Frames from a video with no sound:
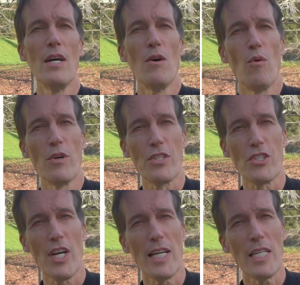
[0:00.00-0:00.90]
Whereas the
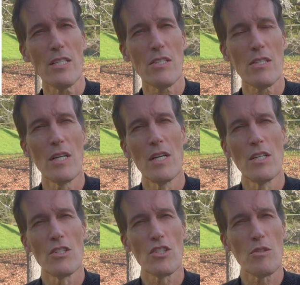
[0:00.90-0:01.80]
Chinese
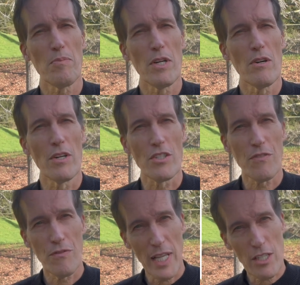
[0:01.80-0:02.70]
spear is
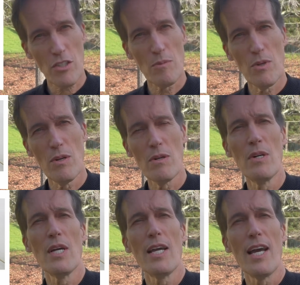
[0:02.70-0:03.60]
flexible
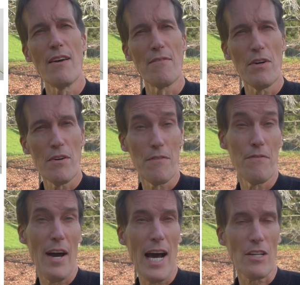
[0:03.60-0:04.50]
and very
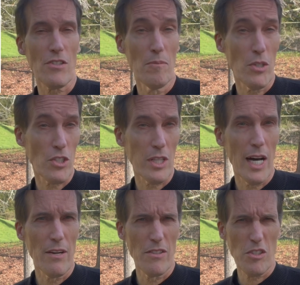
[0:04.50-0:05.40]
fast and much
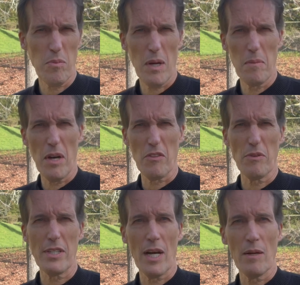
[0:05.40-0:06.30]
lighter. This is probably about 3
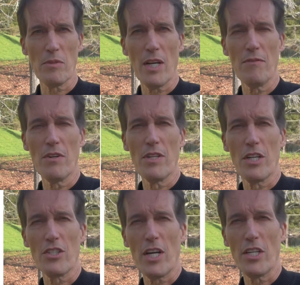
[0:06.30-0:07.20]
times heavier than a
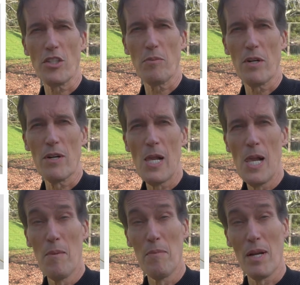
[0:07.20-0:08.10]
Chinese spear.
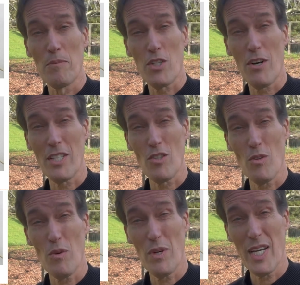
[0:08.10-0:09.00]
But I'm sorry, it's the
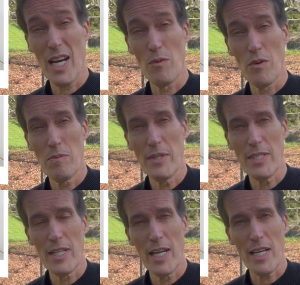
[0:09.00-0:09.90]
only one I had with me
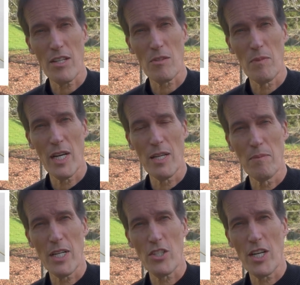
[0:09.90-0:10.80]
today because
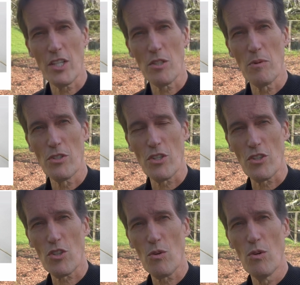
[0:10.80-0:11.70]
my Chinese spear's at the
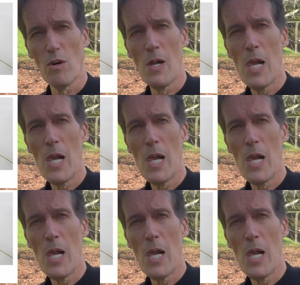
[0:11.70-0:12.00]
school.